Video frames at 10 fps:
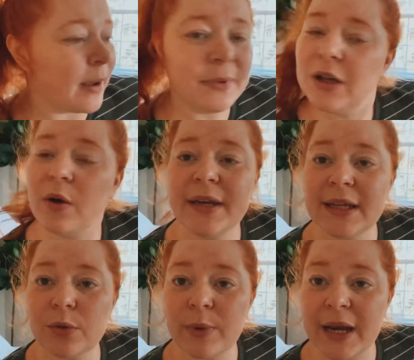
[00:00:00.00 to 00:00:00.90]
gonna go ahead and
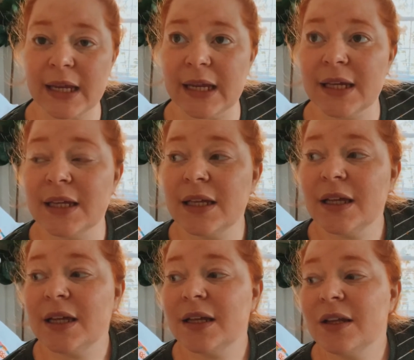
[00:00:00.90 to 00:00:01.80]
get ready
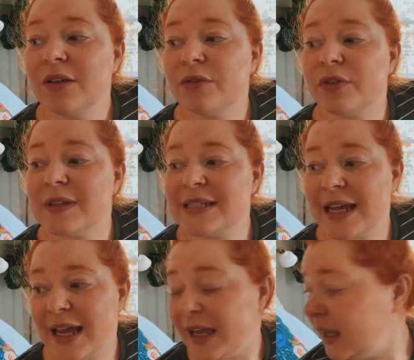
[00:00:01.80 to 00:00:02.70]
for the
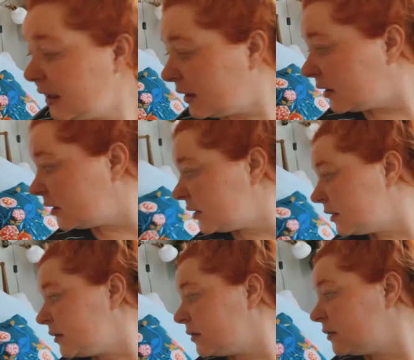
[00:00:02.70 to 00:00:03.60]
day.
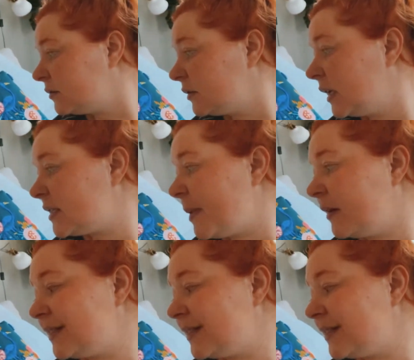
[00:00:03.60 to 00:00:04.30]
It's about